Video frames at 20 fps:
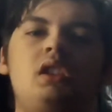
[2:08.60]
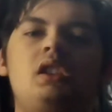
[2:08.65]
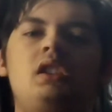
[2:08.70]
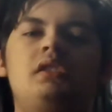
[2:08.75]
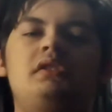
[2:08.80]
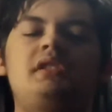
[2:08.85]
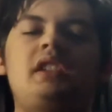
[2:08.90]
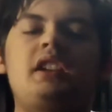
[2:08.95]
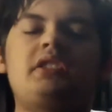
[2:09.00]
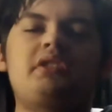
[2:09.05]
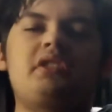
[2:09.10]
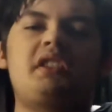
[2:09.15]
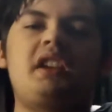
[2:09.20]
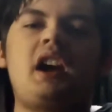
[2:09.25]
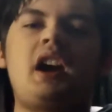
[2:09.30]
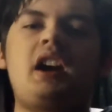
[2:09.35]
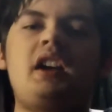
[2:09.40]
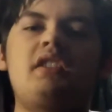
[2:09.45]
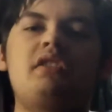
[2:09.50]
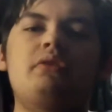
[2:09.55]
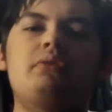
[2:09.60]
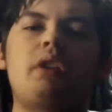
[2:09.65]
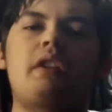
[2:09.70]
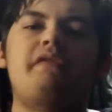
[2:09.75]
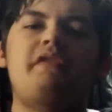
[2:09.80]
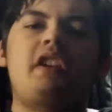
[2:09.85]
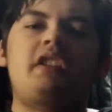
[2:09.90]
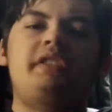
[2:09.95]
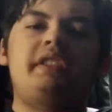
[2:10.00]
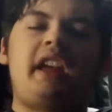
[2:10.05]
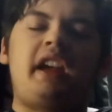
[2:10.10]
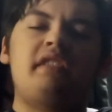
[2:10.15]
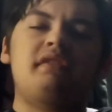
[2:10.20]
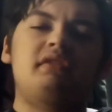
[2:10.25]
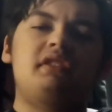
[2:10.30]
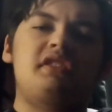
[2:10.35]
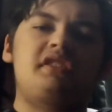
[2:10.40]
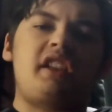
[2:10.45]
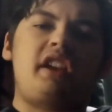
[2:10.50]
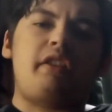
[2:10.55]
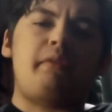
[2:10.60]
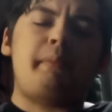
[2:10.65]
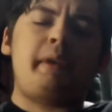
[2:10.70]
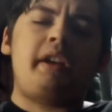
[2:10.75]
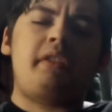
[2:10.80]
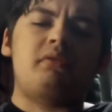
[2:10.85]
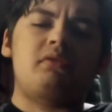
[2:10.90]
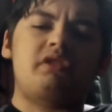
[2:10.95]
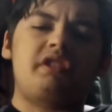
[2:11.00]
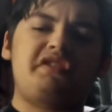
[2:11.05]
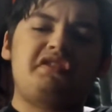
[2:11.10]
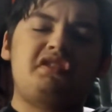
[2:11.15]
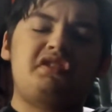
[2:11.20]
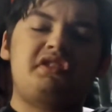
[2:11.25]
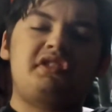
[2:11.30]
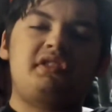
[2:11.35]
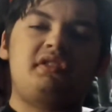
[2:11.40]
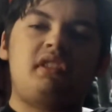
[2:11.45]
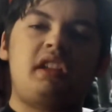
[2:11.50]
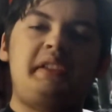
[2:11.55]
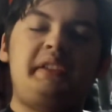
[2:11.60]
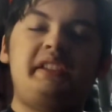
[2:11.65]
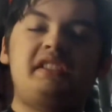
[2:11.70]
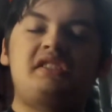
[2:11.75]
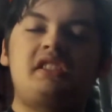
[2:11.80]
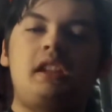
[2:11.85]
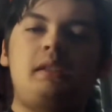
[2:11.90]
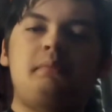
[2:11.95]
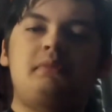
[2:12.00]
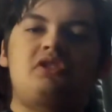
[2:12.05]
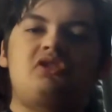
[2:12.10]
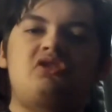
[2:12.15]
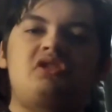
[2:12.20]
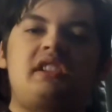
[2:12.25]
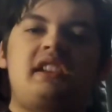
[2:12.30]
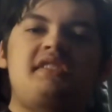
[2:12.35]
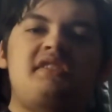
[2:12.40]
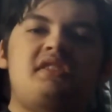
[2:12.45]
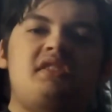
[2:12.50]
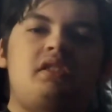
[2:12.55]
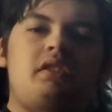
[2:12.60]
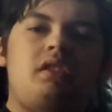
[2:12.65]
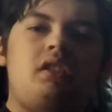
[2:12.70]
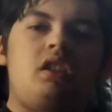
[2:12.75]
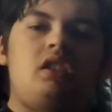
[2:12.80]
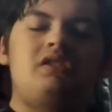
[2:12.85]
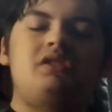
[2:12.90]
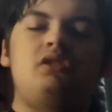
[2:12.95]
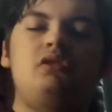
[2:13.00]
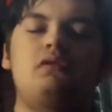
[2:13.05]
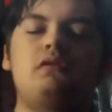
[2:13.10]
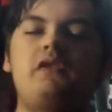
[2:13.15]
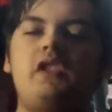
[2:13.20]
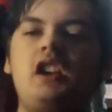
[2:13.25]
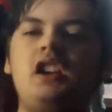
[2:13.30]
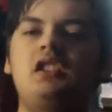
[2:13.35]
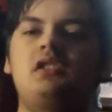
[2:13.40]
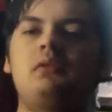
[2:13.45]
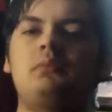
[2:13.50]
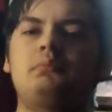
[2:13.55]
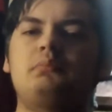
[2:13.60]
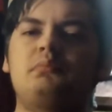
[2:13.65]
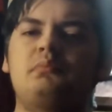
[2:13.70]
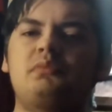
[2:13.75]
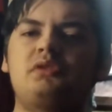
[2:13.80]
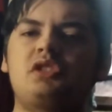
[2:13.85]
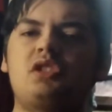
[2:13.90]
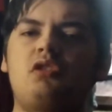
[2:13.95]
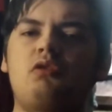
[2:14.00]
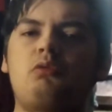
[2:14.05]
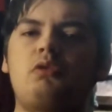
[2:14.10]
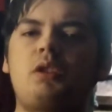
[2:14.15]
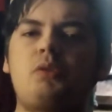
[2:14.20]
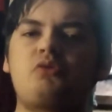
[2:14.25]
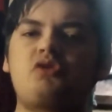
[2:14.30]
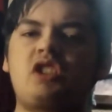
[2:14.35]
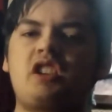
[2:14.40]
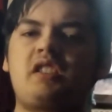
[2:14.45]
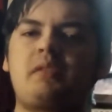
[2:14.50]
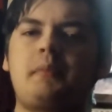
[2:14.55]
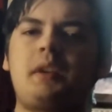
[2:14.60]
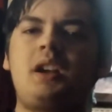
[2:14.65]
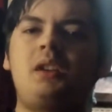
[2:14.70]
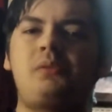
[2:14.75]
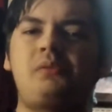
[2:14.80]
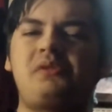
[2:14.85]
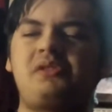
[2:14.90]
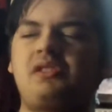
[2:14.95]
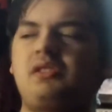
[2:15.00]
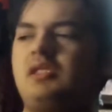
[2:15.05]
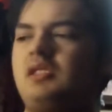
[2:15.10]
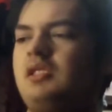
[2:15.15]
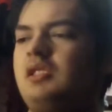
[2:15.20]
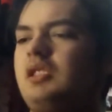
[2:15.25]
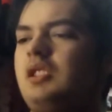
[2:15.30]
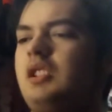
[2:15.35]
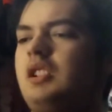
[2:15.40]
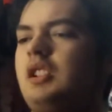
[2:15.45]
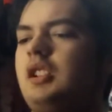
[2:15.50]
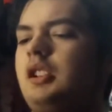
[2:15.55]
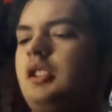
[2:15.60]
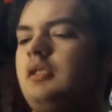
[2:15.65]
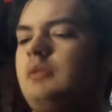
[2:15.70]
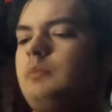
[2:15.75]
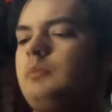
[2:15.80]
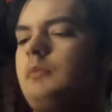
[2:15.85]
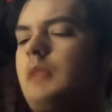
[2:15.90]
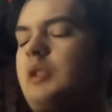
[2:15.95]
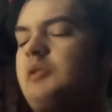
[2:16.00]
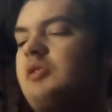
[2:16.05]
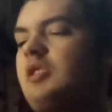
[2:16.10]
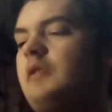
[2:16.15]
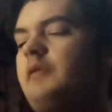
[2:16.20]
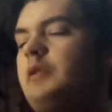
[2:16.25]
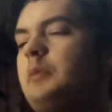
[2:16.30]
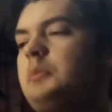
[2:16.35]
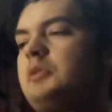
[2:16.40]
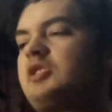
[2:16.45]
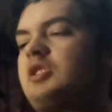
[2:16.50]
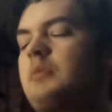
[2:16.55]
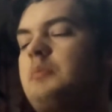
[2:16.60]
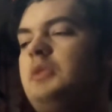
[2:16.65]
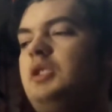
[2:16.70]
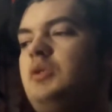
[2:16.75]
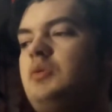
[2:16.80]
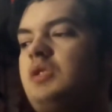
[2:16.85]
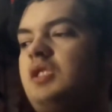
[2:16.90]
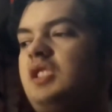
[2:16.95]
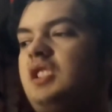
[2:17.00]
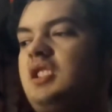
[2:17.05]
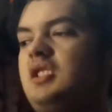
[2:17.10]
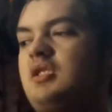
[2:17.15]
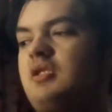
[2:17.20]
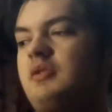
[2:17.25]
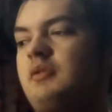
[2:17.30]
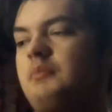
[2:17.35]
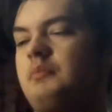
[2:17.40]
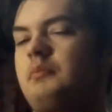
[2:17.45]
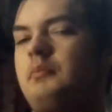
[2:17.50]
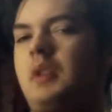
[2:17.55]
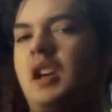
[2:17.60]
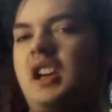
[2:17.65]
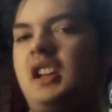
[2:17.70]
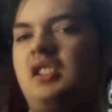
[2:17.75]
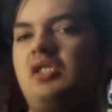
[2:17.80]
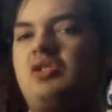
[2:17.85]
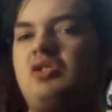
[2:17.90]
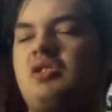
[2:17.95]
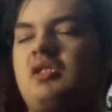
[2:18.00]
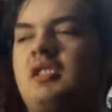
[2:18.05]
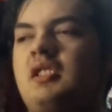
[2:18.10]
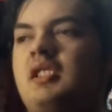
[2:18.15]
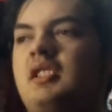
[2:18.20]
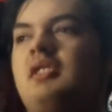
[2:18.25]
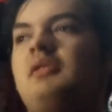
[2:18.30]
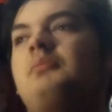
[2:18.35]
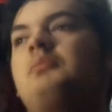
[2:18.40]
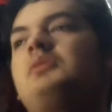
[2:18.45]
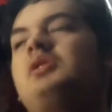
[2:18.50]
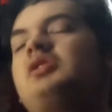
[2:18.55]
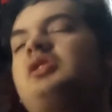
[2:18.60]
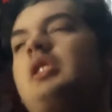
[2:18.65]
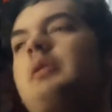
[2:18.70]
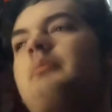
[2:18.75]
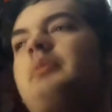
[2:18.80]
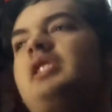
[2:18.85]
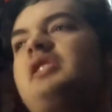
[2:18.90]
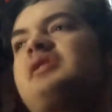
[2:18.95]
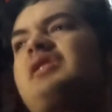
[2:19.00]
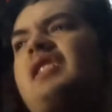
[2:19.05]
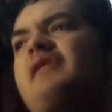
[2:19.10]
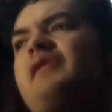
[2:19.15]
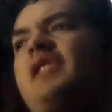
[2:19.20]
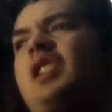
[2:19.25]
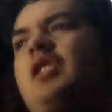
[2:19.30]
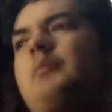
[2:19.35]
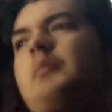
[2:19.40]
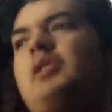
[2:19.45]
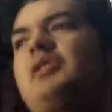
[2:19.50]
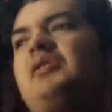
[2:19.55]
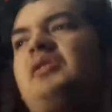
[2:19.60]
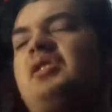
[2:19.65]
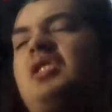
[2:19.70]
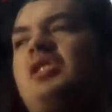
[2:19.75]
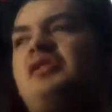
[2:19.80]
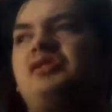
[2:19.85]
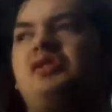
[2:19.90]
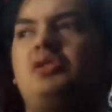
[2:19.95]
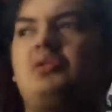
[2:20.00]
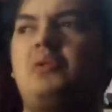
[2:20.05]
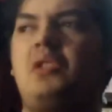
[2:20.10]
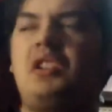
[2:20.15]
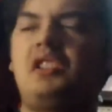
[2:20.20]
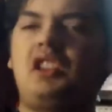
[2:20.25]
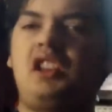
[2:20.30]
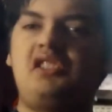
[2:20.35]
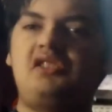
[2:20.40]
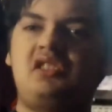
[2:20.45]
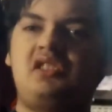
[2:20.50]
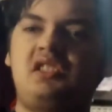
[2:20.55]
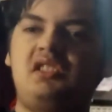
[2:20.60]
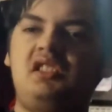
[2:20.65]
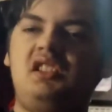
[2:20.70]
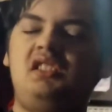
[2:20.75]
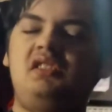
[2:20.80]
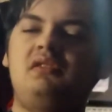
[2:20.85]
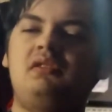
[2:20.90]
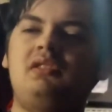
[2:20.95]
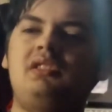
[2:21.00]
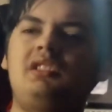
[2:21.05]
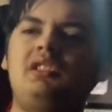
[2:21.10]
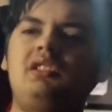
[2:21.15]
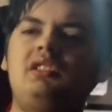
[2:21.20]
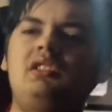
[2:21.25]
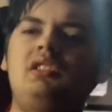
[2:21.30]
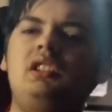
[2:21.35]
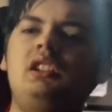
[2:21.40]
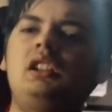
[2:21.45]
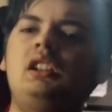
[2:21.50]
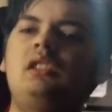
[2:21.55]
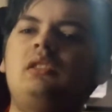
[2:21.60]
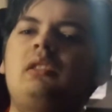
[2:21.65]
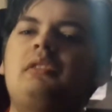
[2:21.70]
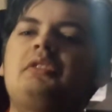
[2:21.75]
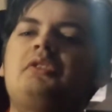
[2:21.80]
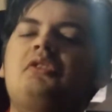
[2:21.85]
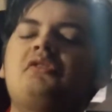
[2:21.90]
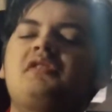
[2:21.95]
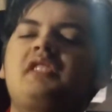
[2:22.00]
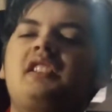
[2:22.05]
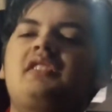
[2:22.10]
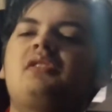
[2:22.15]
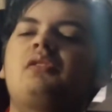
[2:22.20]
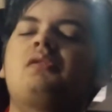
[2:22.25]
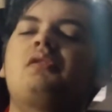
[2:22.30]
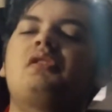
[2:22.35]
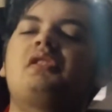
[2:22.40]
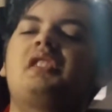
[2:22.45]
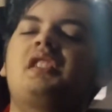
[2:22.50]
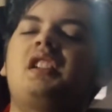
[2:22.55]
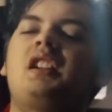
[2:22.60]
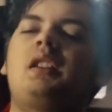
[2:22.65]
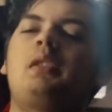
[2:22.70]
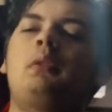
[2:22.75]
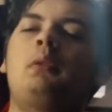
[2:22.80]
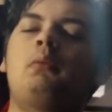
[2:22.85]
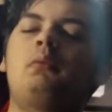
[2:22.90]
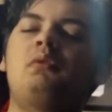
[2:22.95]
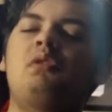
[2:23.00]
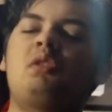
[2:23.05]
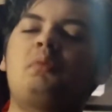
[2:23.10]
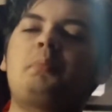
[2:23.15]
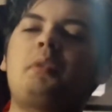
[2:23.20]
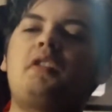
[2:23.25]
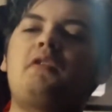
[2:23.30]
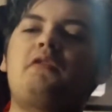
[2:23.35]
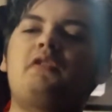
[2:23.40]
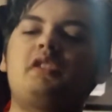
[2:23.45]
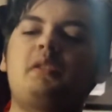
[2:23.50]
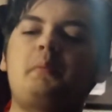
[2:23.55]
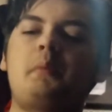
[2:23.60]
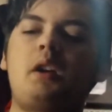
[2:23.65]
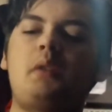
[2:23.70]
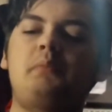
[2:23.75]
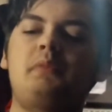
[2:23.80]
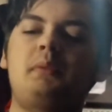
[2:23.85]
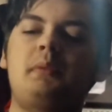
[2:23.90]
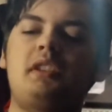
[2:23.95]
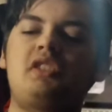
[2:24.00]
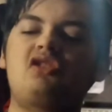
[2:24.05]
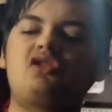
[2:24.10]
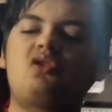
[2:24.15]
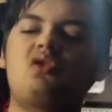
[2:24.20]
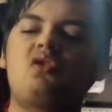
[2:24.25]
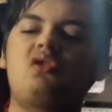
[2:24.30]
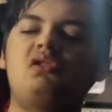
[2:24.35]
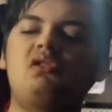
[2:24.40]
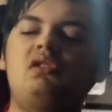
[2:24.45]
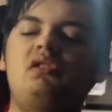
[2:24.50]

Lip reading: Now, the guy who I found this out about, I think his name is Jason the Cartoon Fan, so go check him out. I saw it from his community page, the same place I found about the Casa Grande sending. Of course, I had to look both of them up to make sure.